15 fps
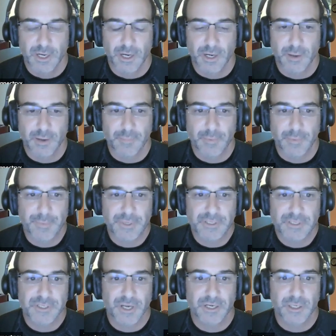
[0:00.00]
I'm
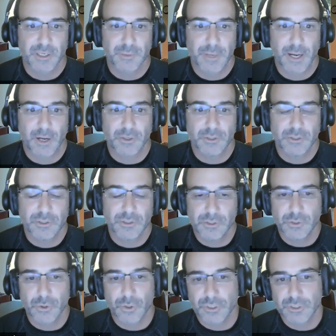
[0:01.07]
excited about
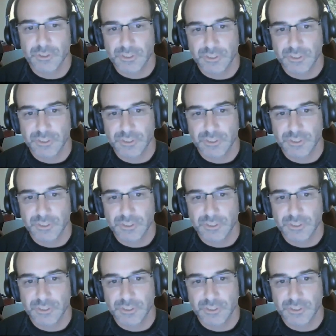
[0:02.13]
your